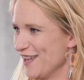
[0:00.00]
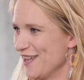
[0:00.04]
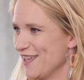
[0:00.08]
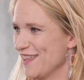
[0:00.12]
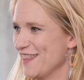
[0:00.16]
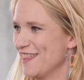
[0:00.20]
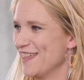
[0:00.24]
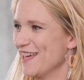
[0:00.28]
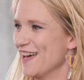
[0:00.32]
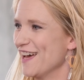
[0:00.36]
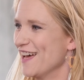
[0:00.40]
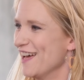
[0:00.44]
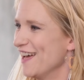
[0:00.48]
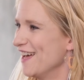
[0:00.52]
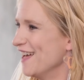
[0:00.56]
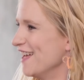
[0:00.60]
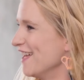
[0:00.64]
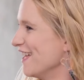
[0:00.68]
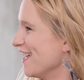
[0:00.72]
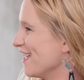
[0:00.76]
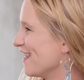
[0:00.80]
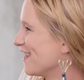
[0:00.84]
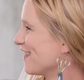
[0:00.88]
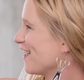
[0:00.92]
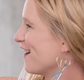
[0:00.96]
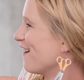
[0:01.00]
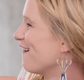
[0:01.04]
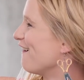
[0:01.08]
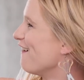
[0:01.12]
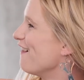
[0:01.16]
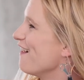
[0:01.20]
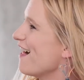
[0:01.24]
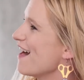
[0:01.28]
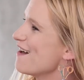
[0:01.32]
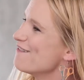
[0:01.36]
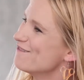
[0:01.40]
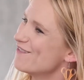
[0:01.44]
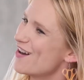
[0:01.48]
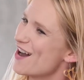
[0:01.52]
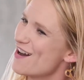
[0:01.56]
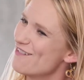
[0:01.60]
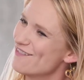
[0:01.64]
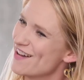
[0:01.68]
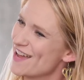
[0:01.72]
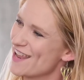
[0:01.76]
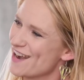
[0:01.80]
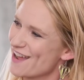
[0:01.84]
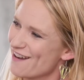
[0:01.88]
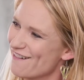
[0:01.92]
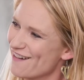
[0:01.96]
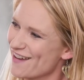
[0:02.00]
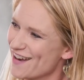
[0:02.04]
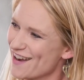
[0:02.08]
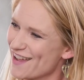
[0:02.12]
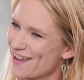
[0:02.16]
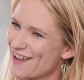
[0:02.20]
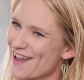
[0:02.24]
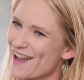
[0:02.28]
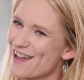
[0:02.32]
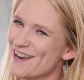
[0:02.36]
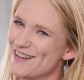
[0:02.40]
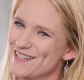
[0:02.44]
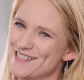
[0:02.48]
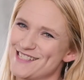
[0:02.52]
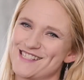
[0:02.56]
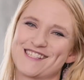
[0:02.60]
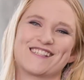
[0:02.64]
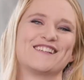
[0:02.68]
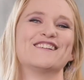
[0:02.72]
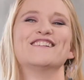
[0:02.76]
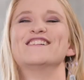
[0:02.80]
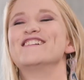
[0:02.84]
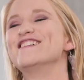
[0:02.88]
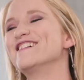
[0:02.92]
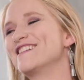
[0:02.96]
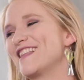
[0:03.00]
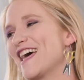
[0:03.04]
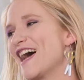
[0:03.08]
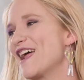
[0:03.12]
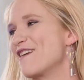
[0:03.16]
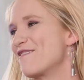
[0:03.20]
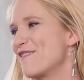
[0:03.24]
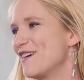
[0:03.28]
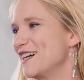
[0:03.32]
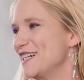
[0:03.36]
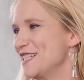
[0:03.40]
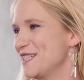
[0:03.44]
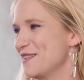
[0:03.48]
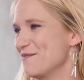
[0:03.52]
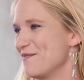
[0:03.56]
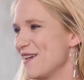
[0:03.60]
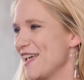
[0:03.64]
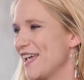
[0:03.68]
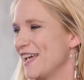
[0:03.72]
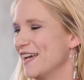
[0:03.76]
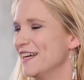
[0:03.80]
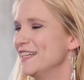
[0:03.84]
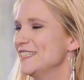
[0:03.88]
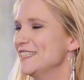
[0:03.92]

The whole mom, I don't want to go to school, that was me.